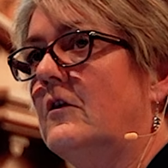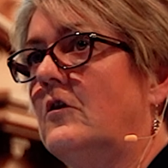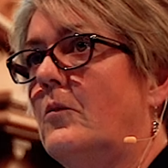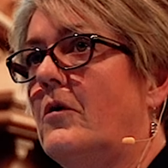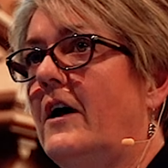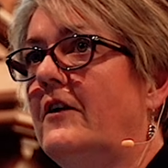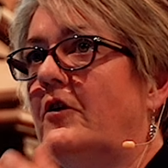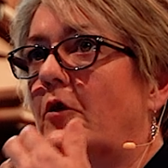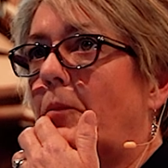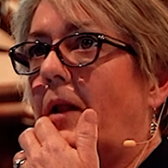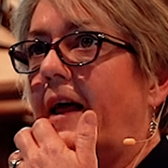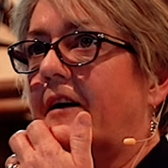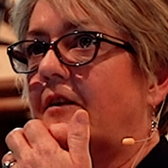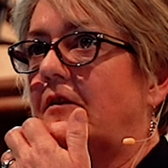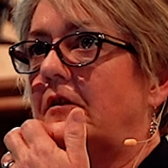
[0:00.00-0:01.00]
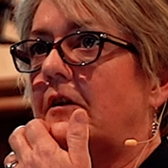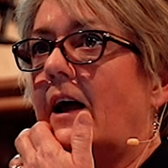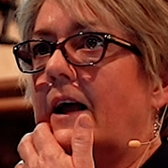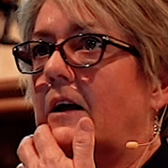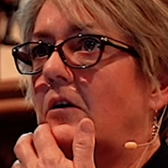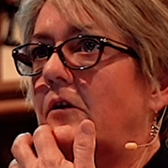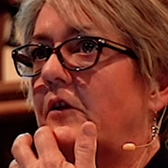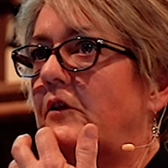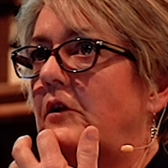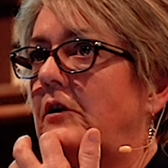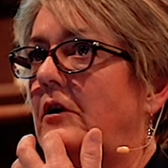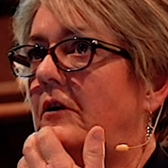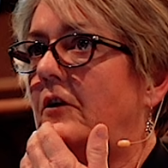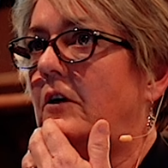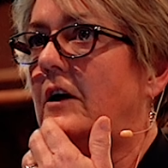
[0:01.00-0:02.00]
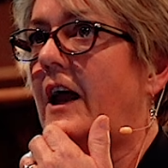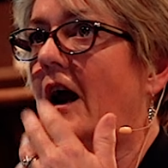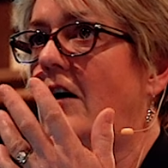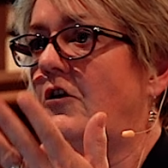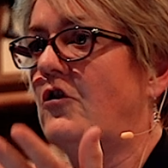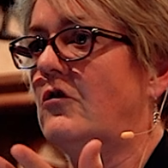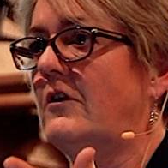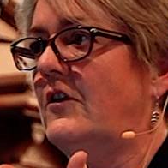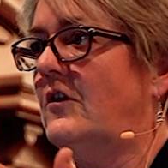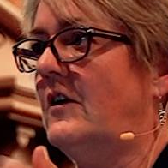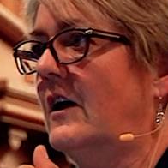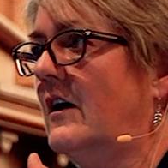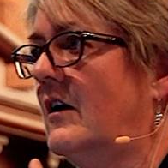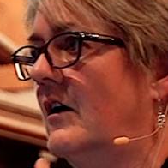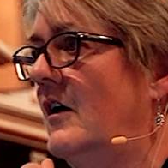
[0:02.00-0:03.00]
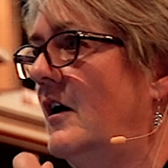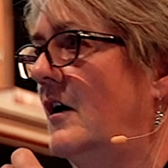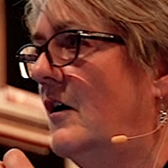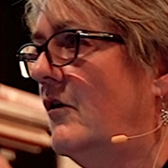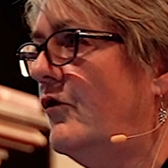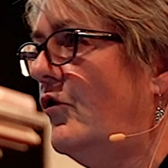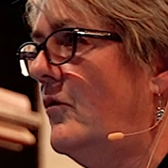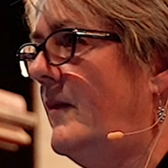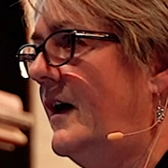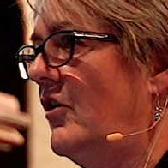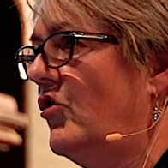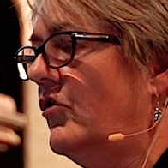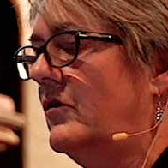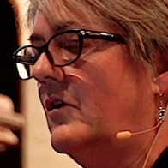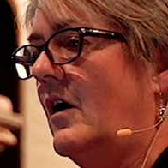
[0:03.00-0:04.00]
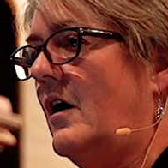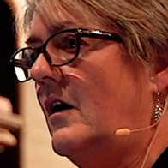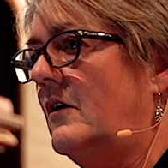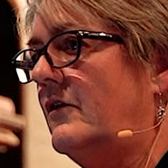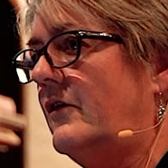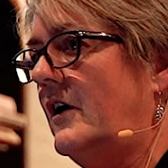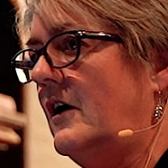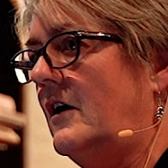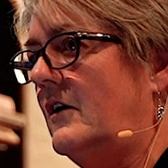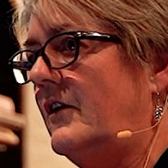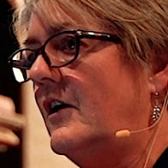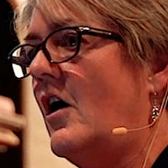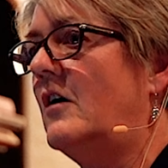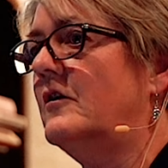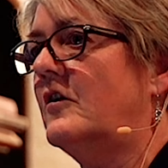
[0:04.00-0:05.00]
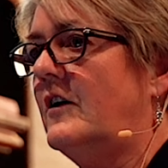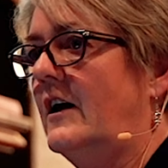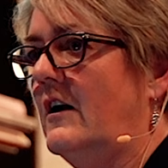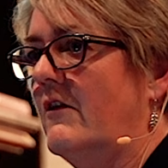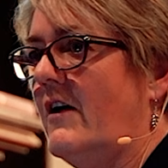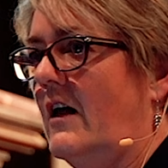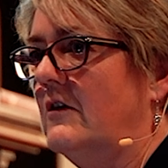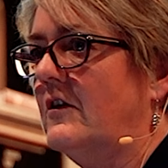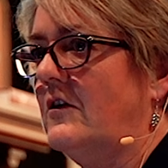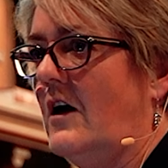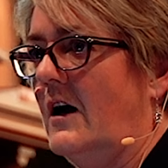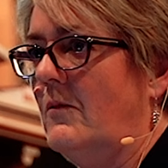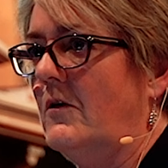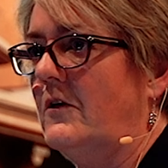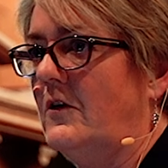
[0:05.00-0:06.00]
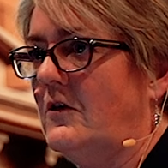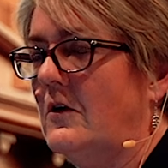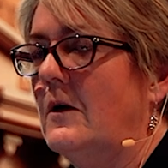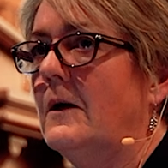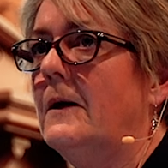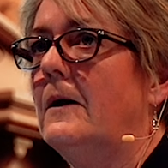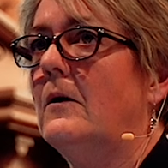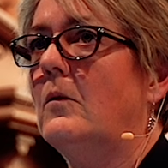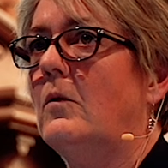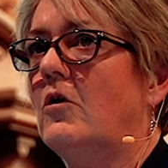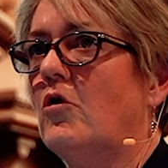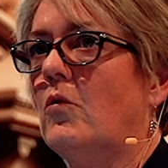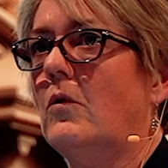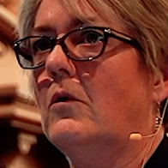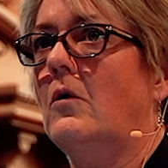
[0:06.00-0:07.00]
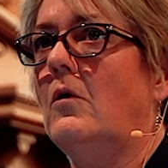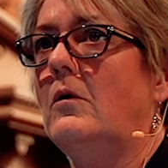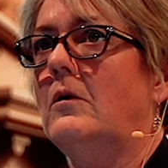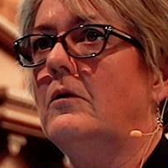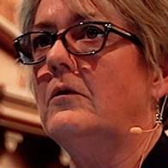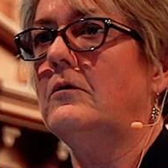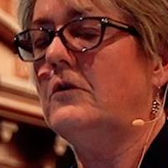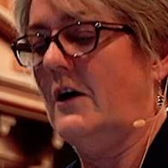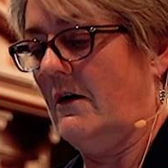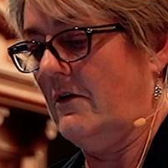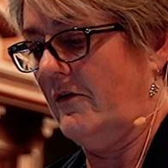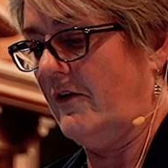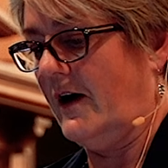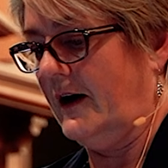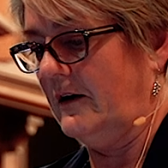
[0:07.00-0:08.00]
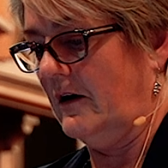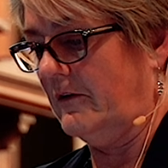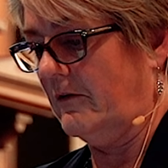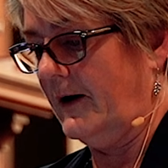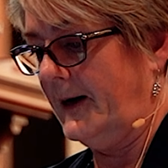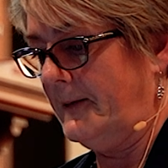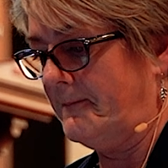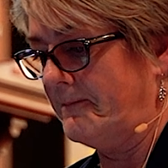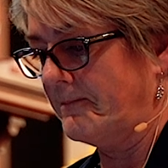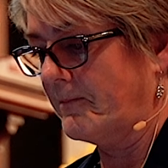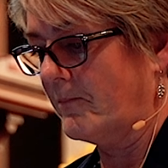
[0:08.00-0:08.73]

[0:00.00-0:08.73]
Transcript: suppress the plaques and tangles that are the characteristic formation of uh, the onset of Alzheimer's, which we're all terrified of, right?